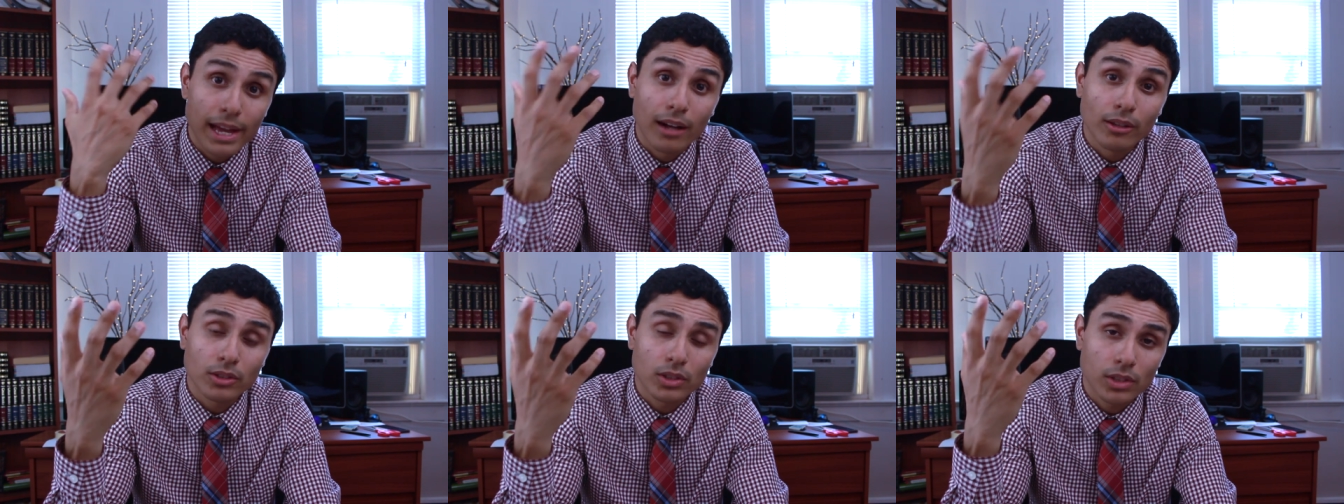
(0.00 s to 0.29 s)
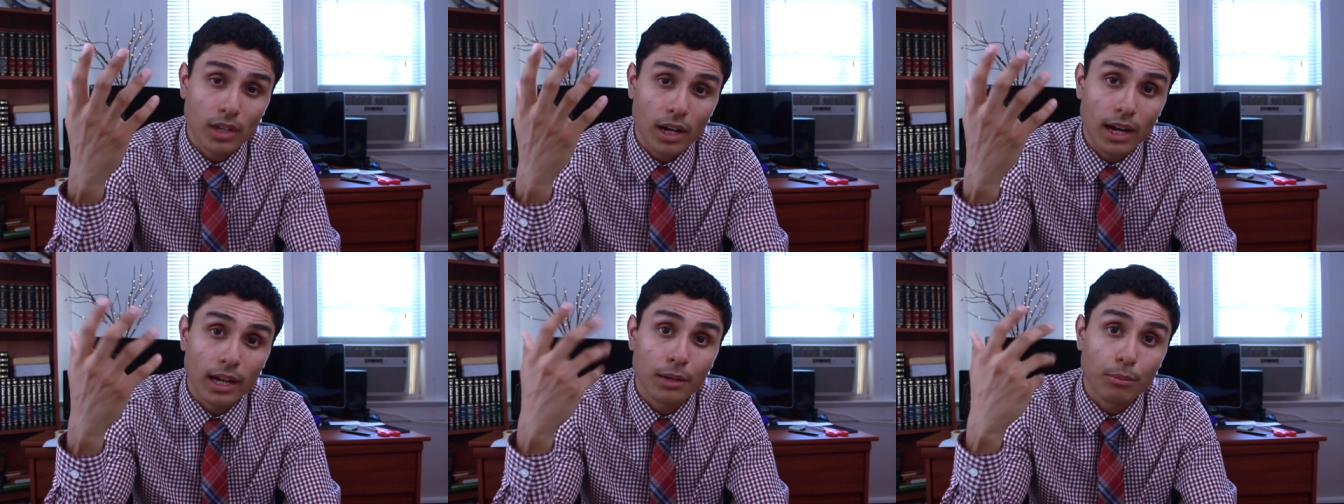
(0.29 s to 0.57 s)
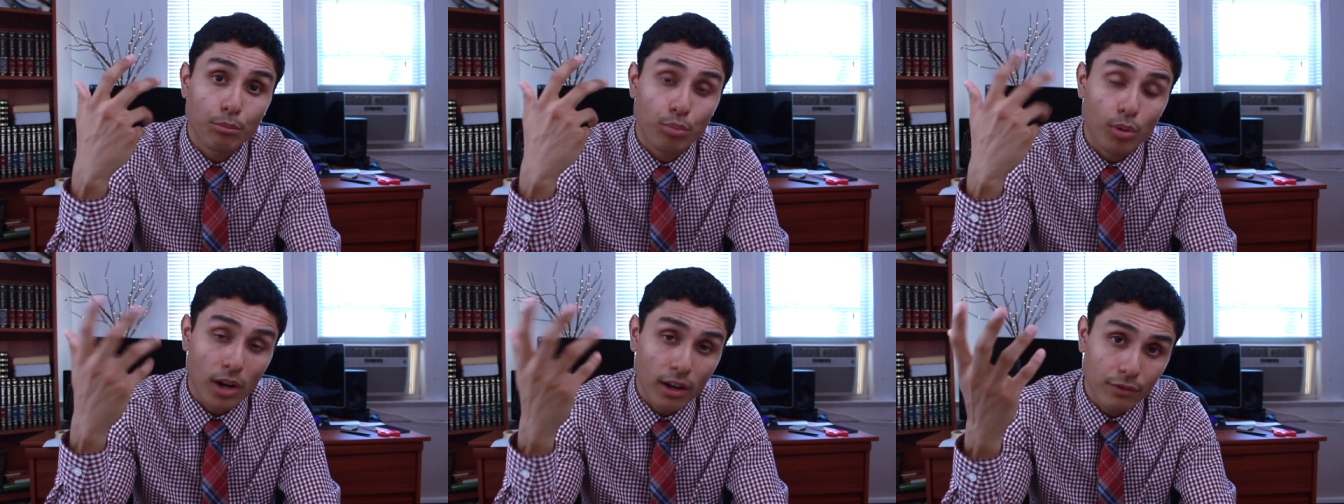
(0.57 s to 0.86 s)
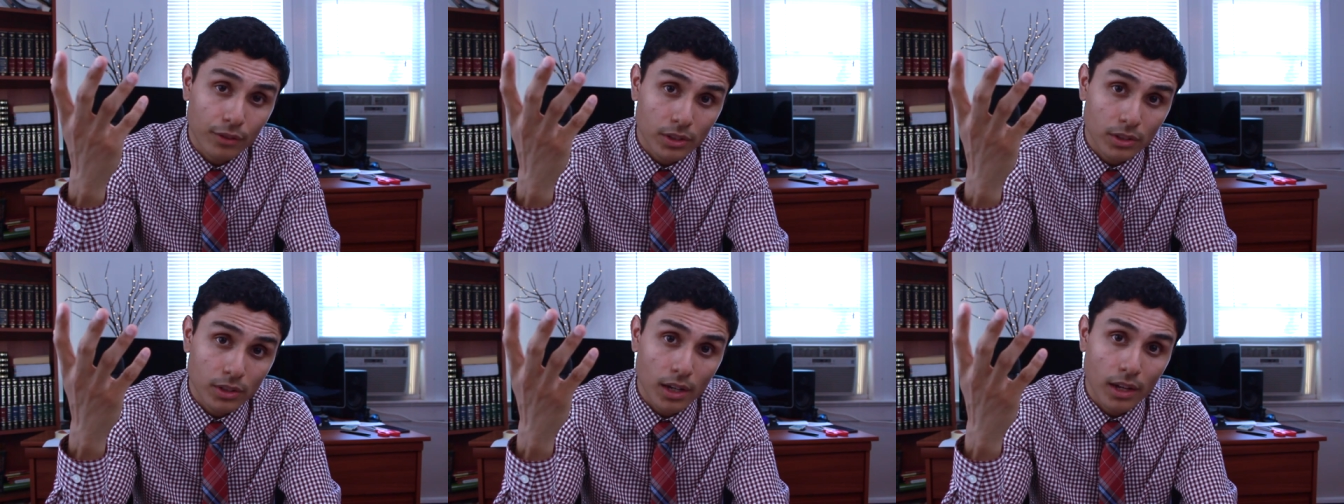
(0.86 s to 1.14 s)
outside and
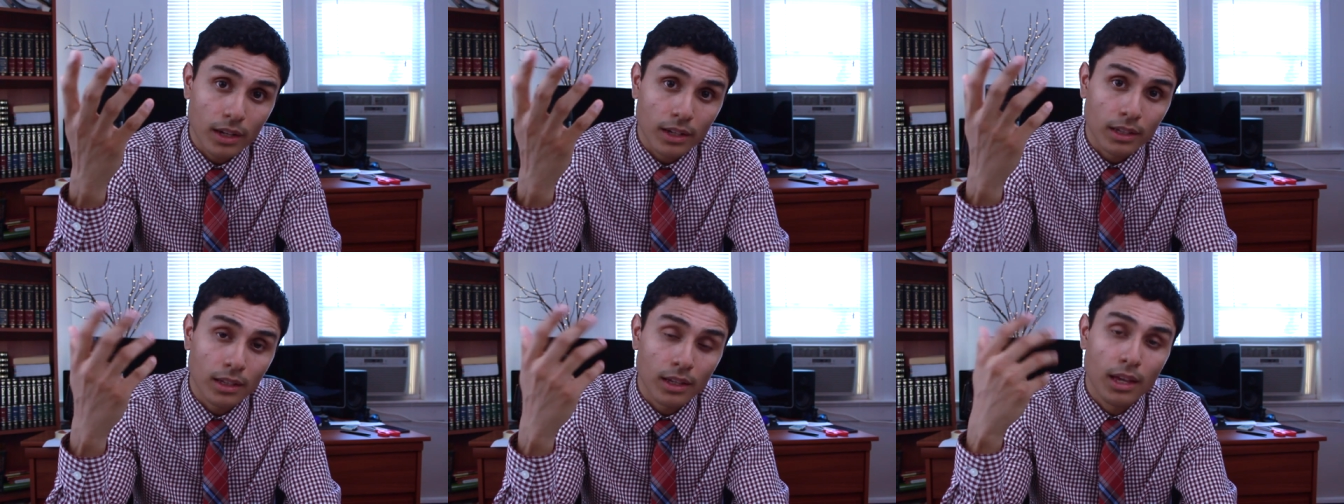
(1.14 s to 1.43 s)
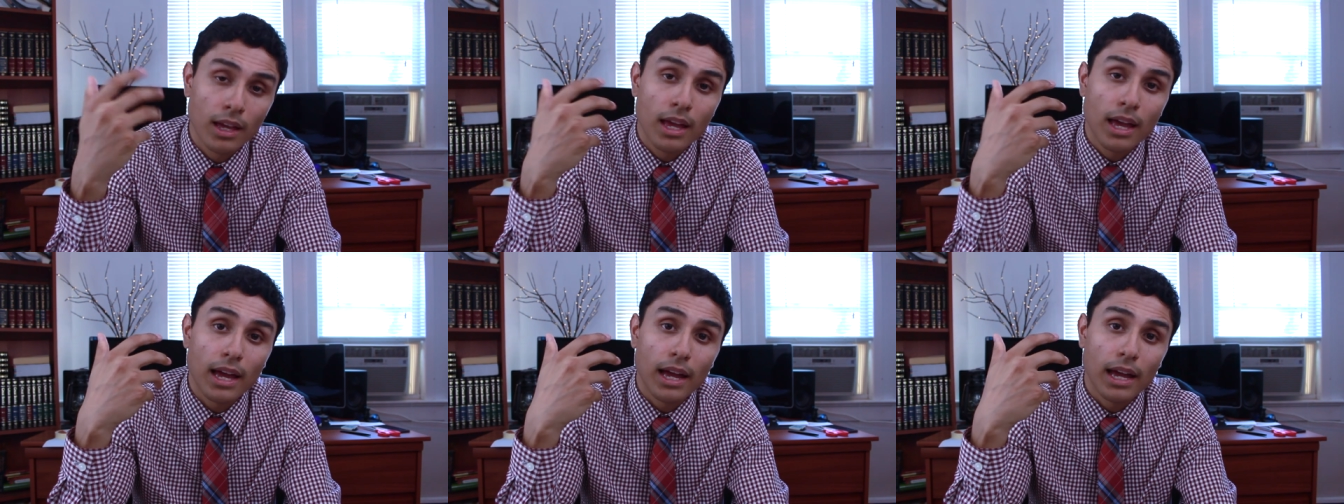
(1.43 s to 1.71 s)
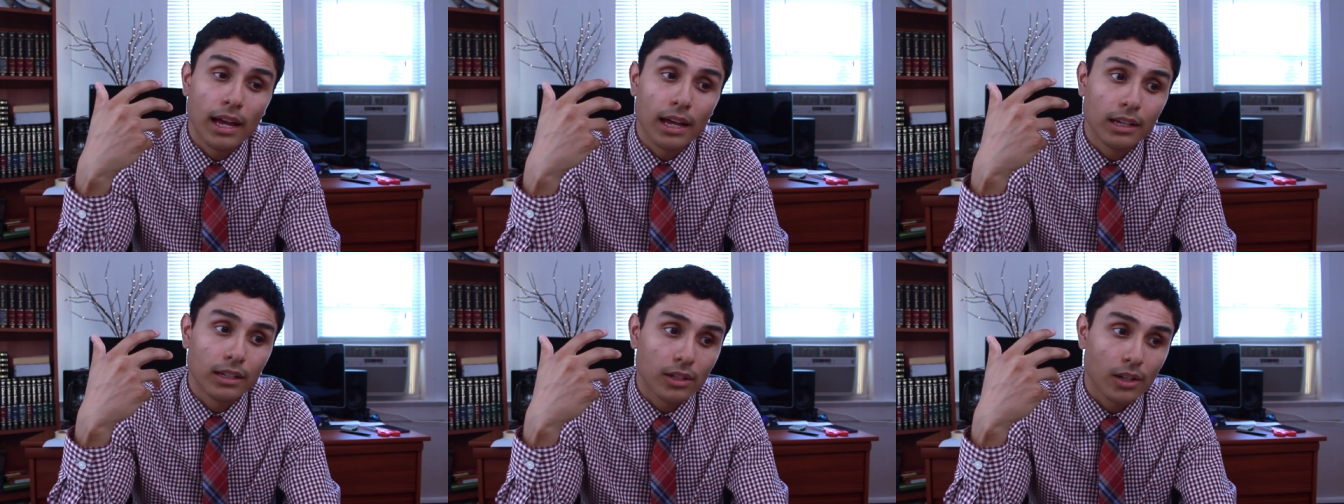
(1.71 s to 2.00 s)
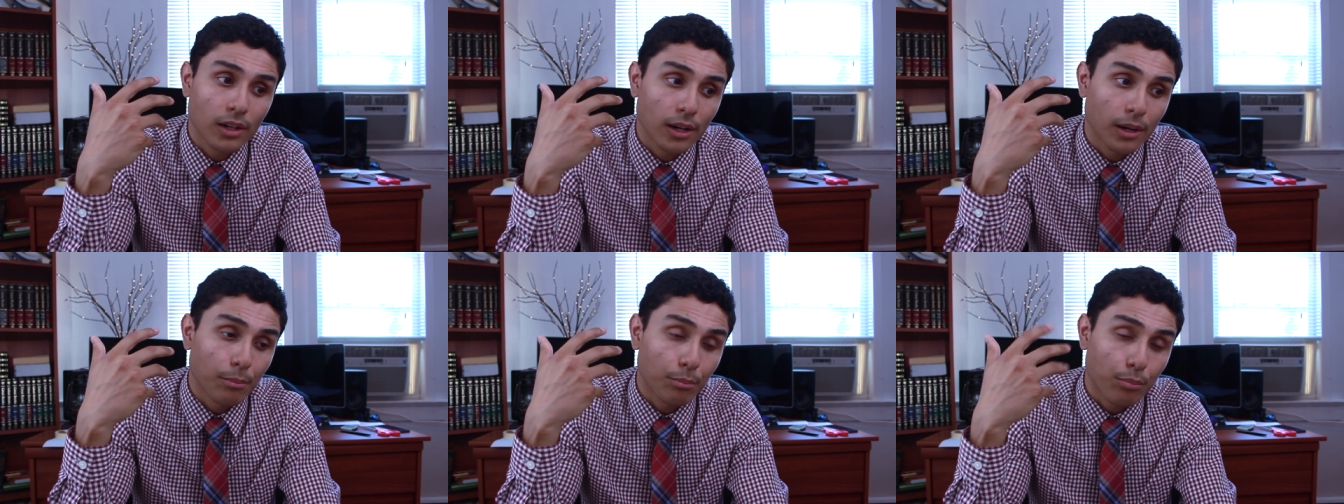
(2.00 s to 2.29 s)
prophesying and
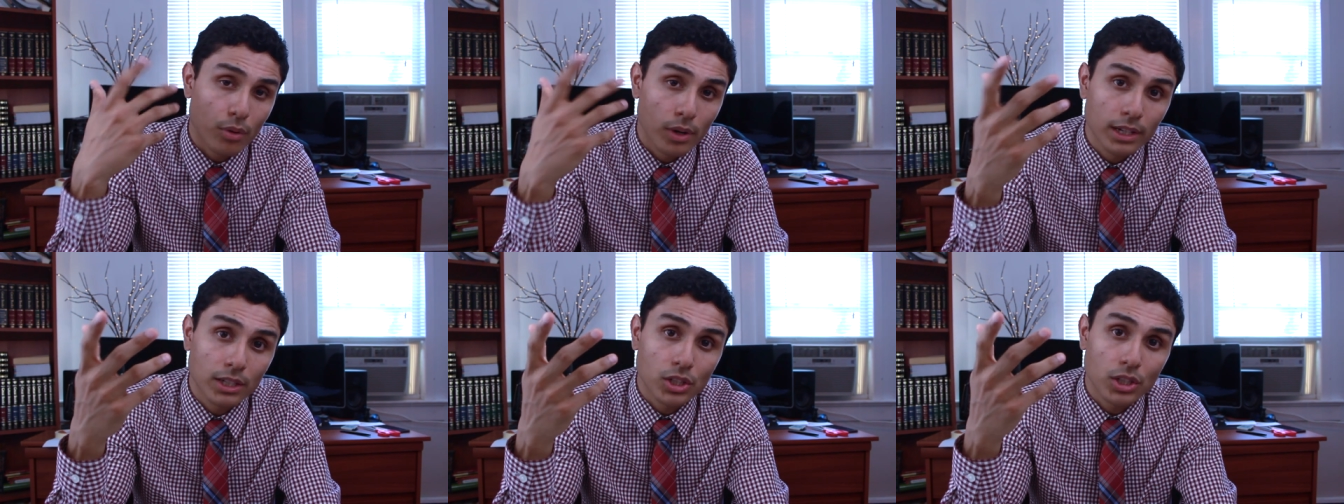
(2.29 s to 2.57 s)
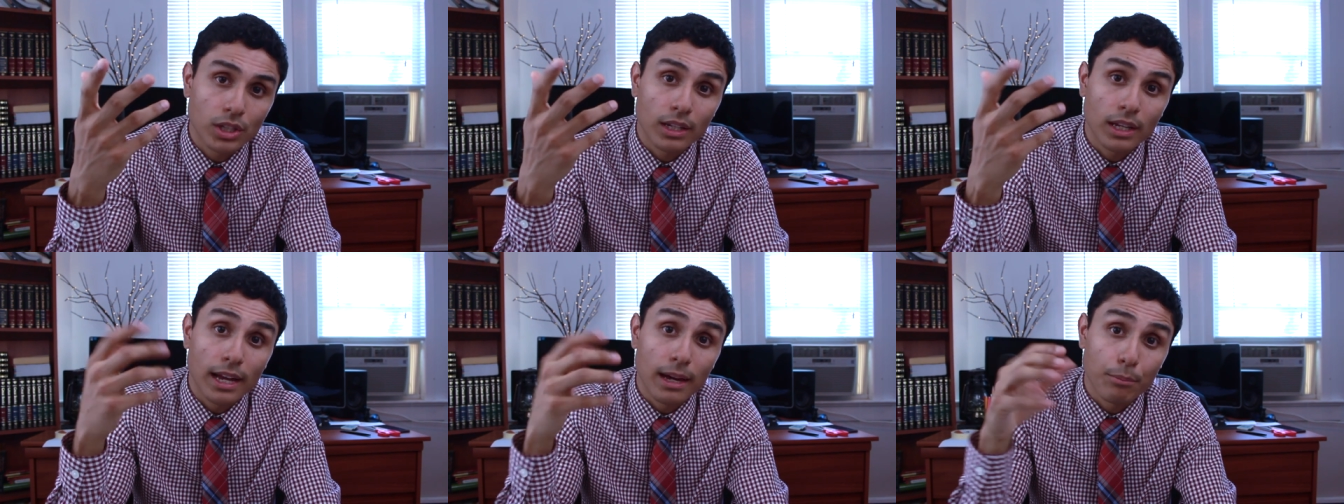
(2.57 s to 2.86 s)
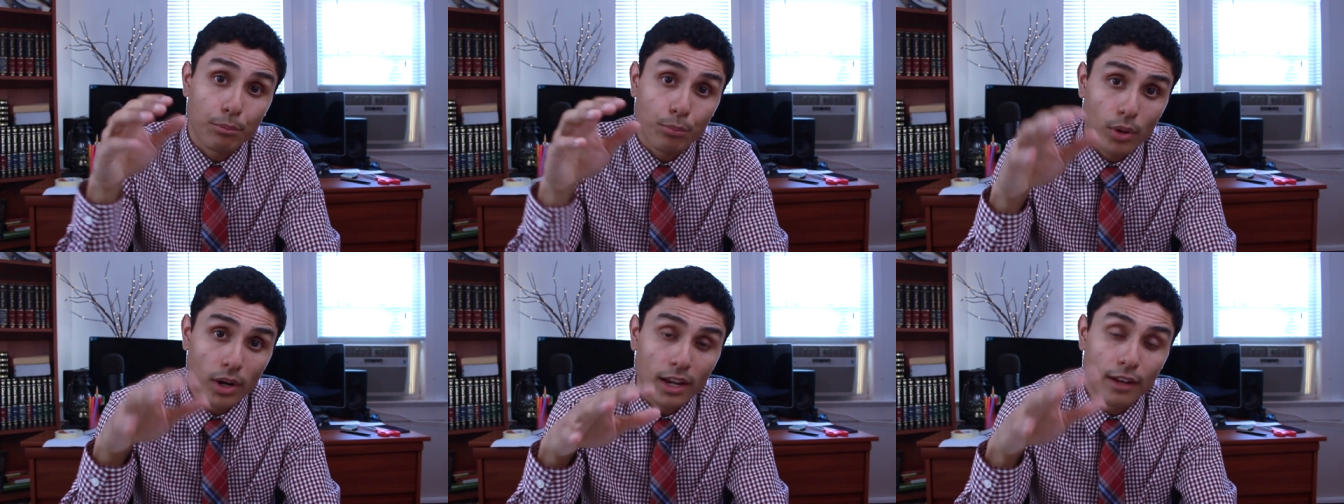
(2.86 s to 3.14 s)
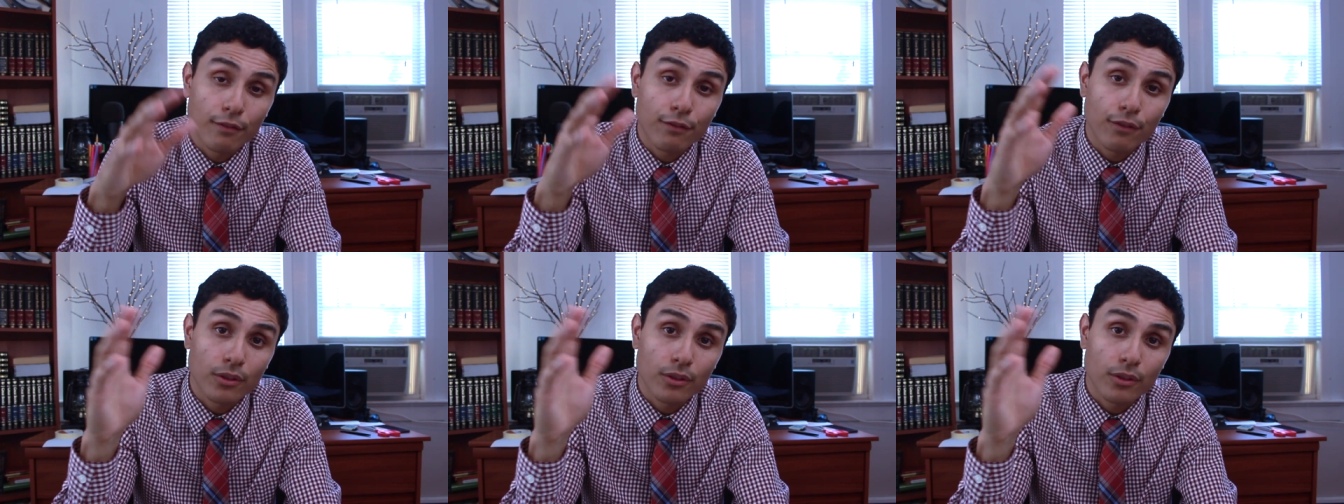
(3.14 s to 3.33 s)
um, preaching and praying